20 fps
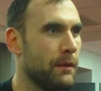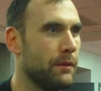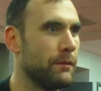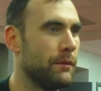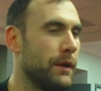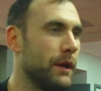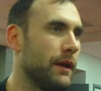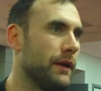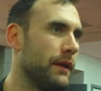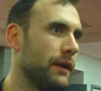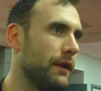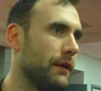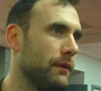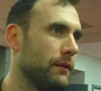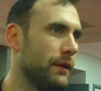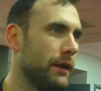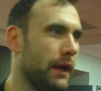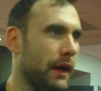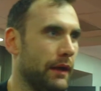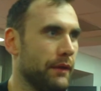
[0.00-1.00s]
Well,
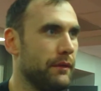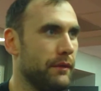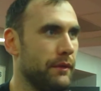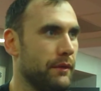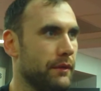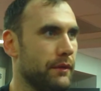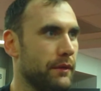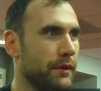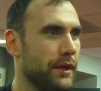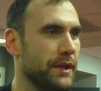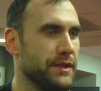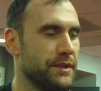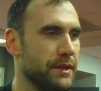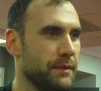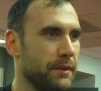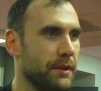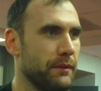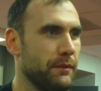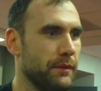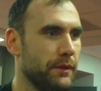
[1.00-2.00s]
yeah, there, there is.
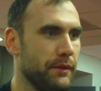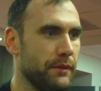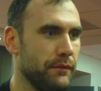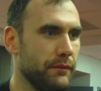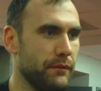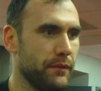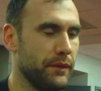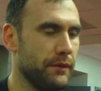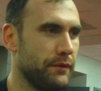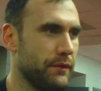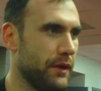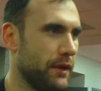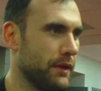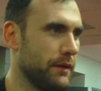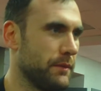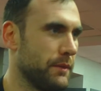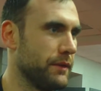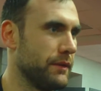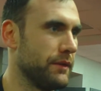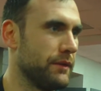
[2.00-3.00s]
I mean, we, we've
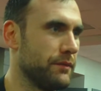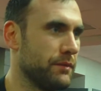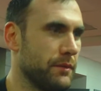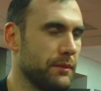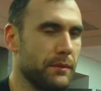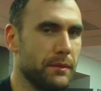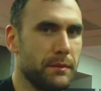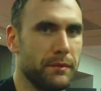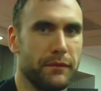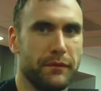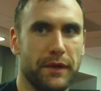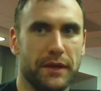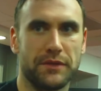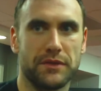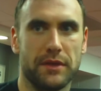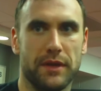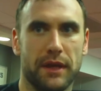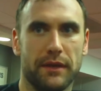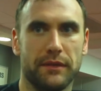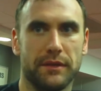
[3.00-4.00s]
talked about this. We're,
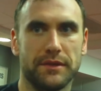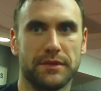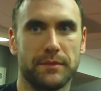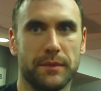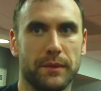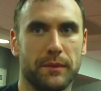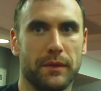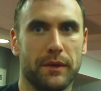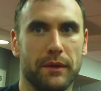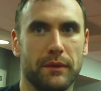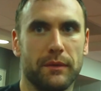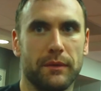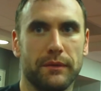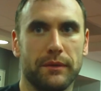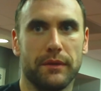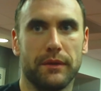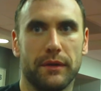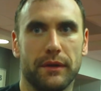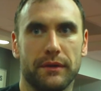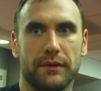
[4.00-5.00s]
professional athletes and we want to go out
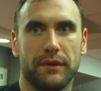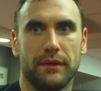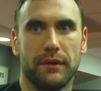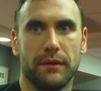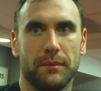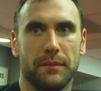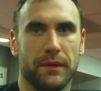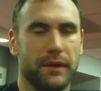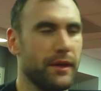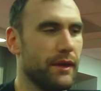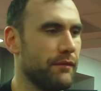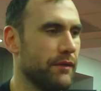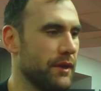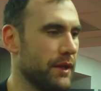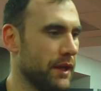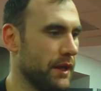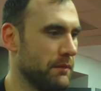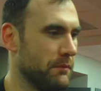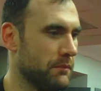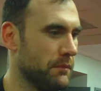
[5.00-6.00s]
there and continue to play every
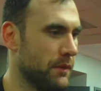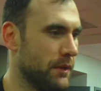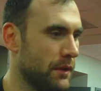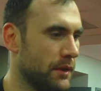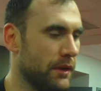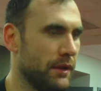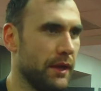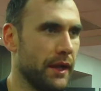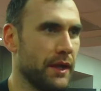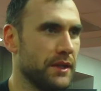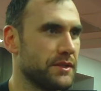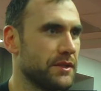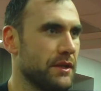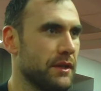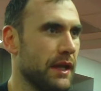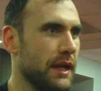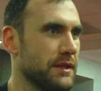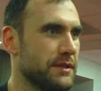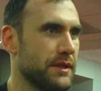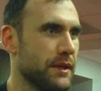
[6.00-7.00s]
game like it's our
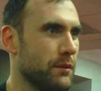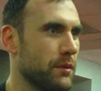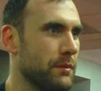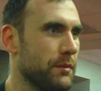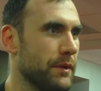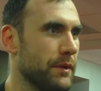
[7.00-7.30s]
last, like we're